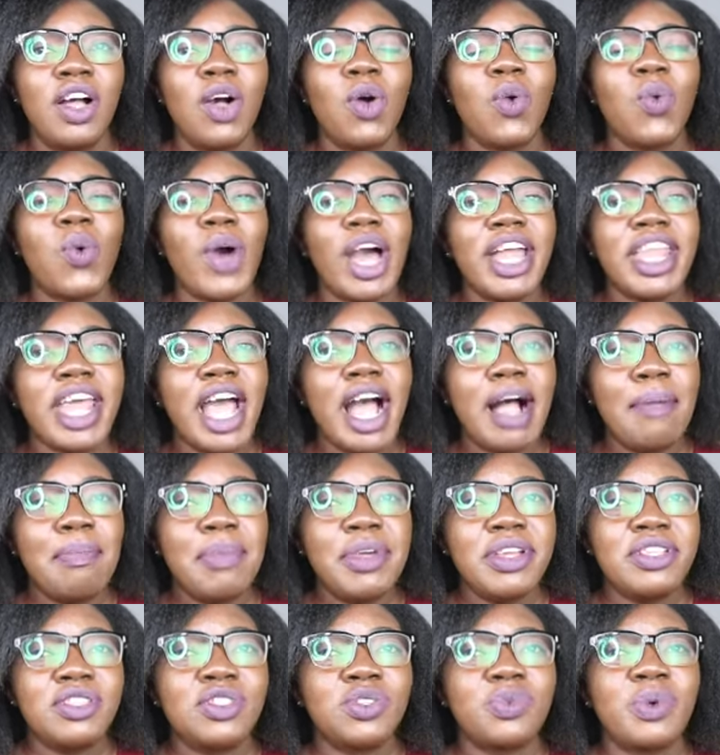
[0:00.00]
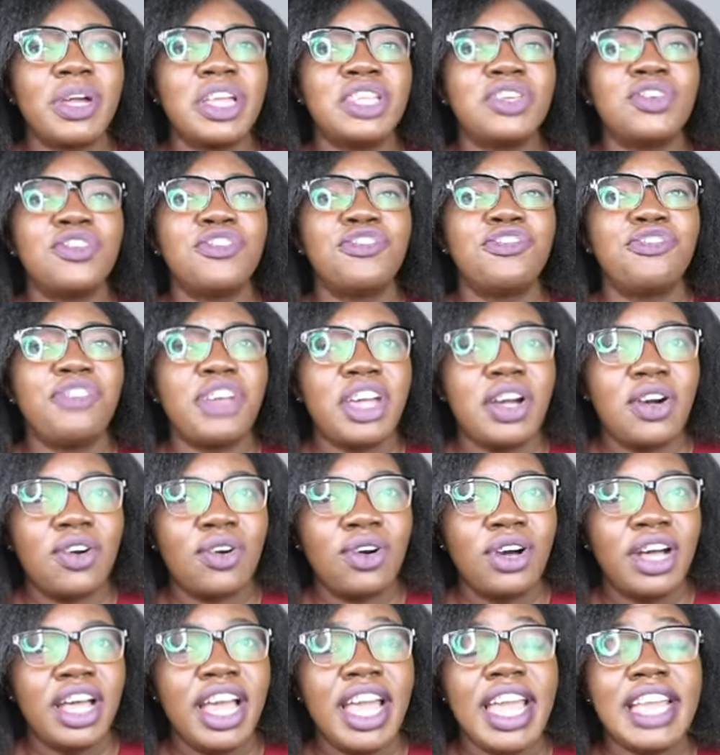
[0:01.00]
What happens when you
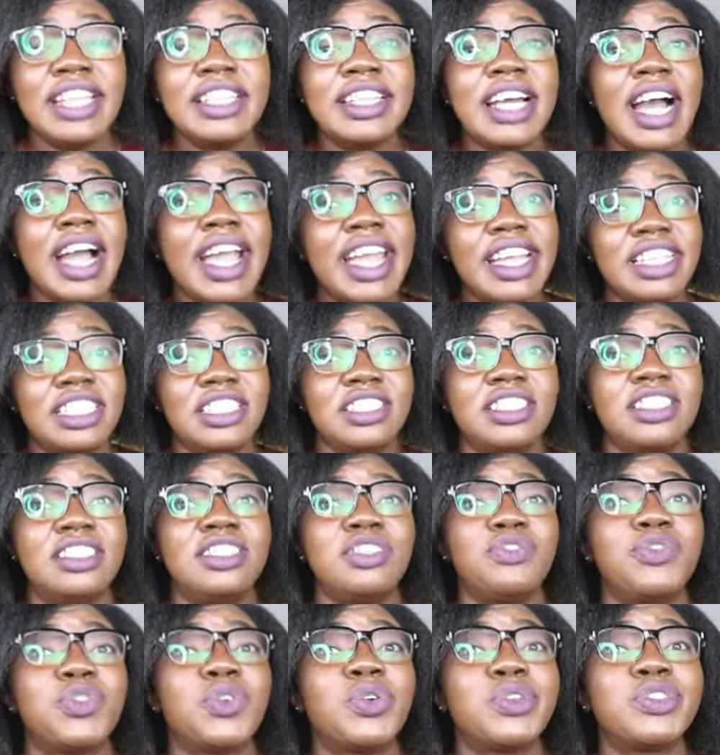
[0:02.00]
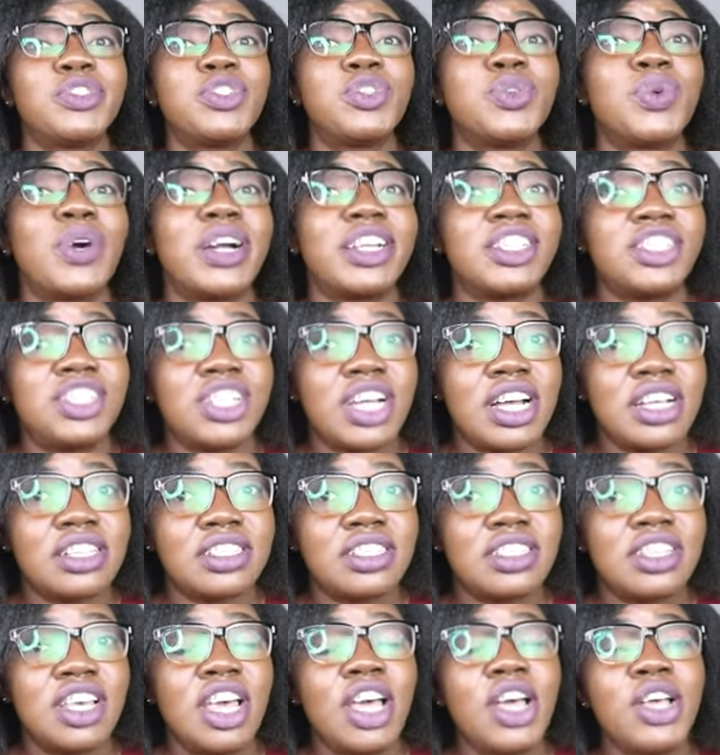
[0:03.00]
fail? A diet is difficult to
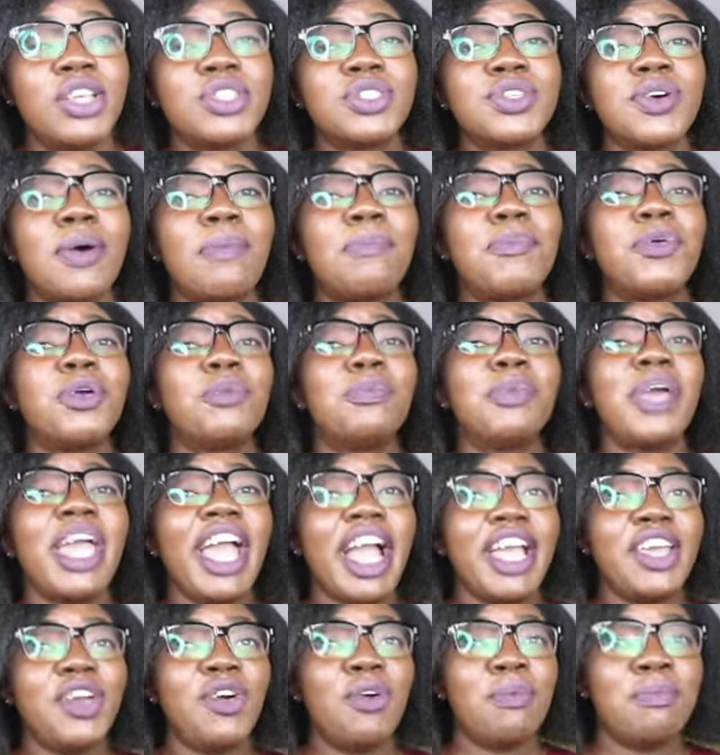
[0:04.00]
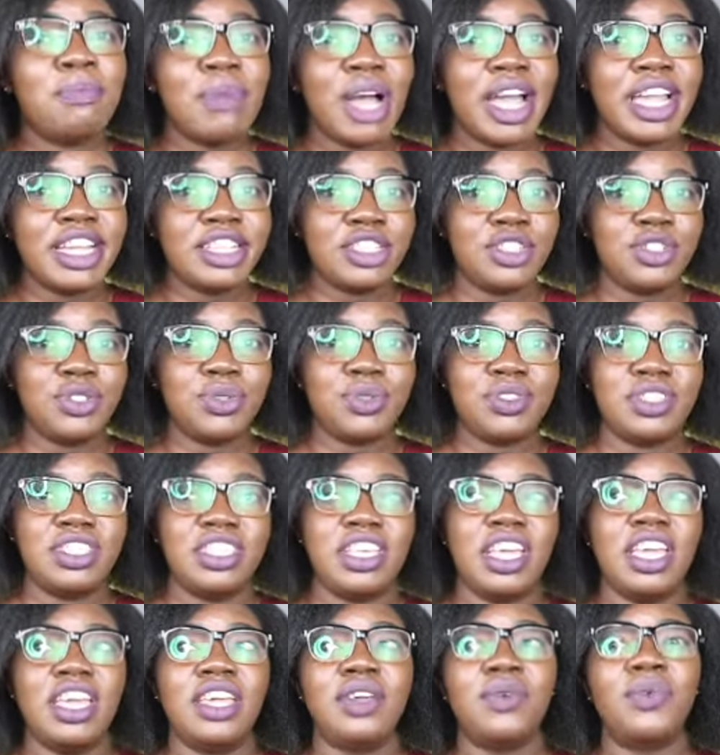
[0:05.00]
adjust. So prepare your mind to
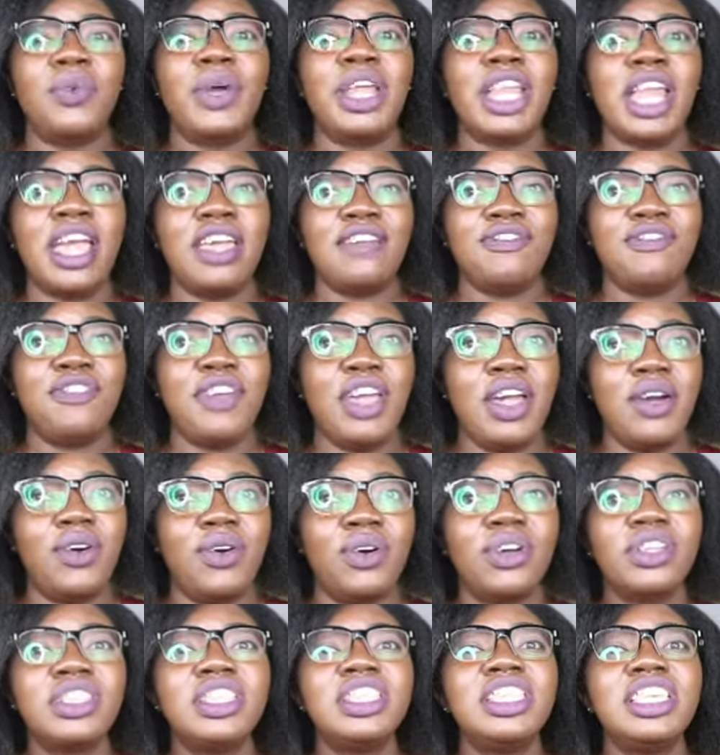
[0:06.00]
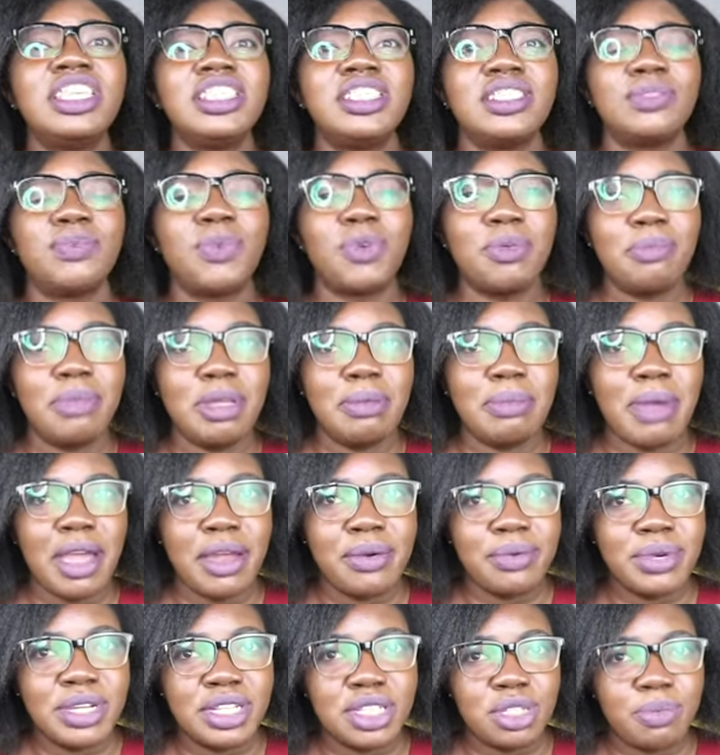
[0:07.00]
say, when I fail, this will be my
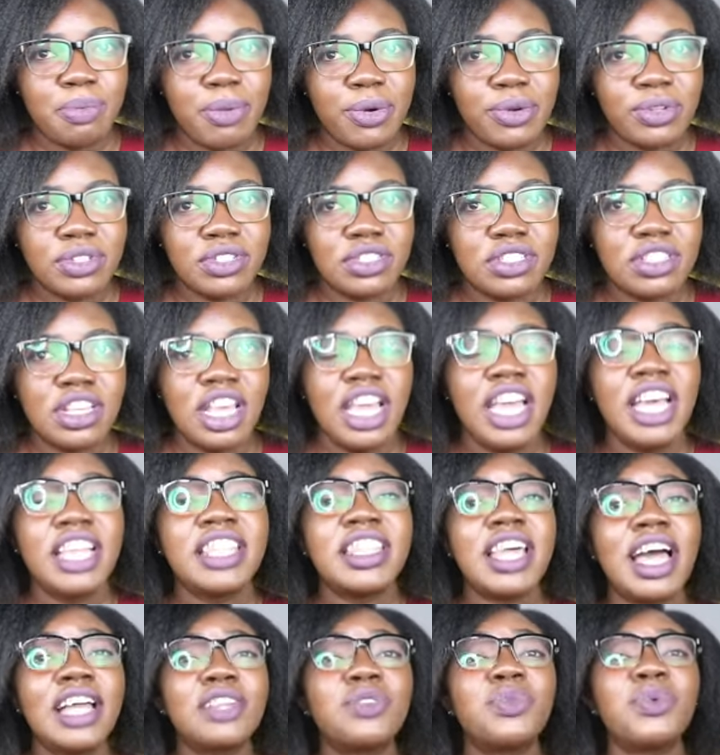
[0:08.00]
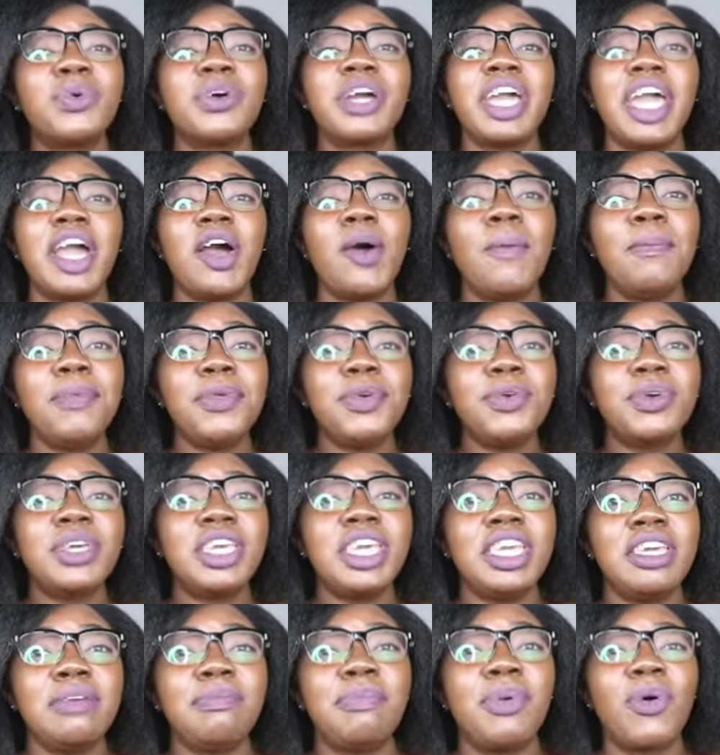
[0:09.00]
response. That will help you
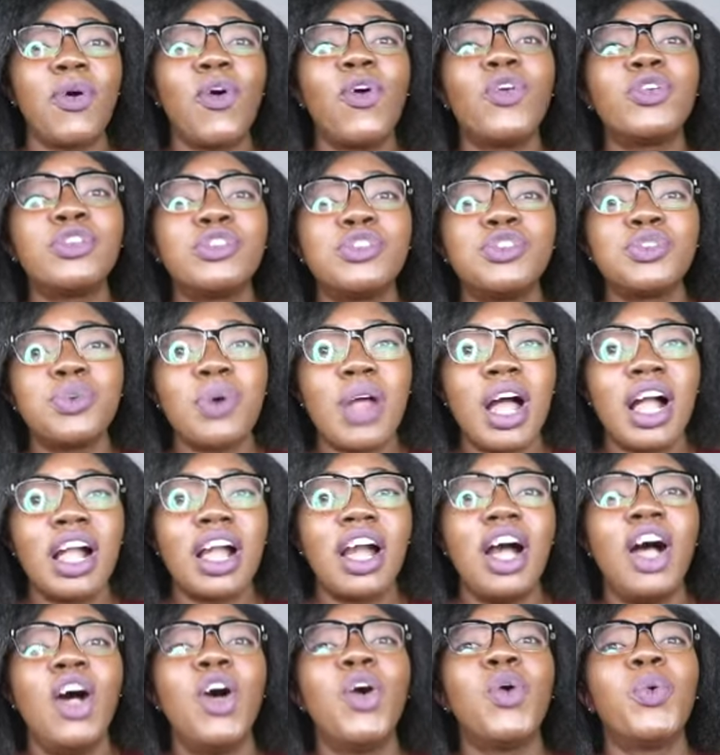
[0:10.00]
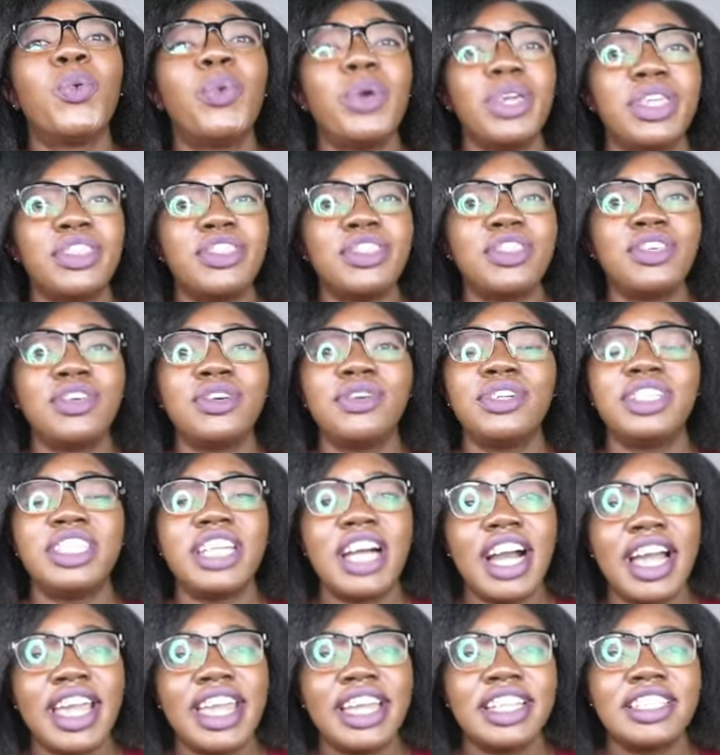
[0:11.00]
keep on track with your
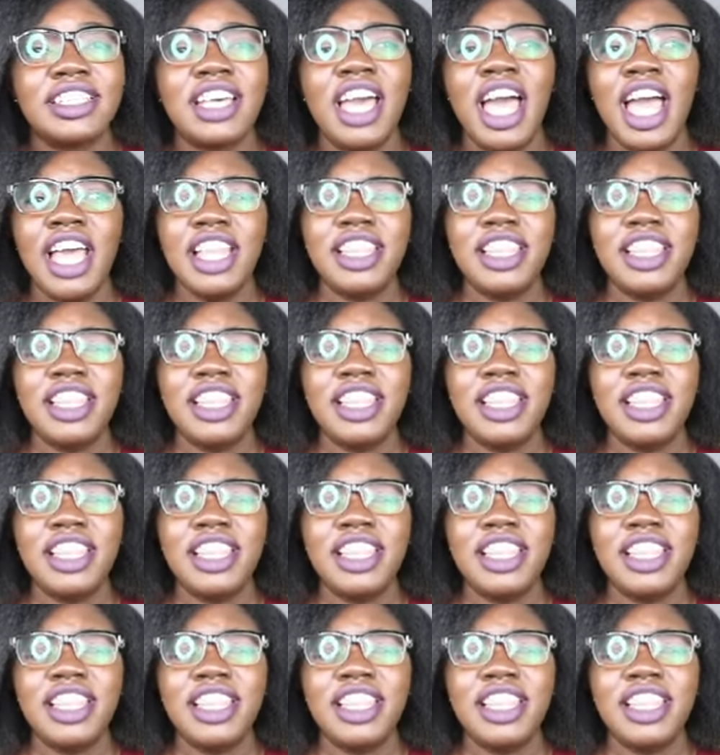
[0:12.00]
diet.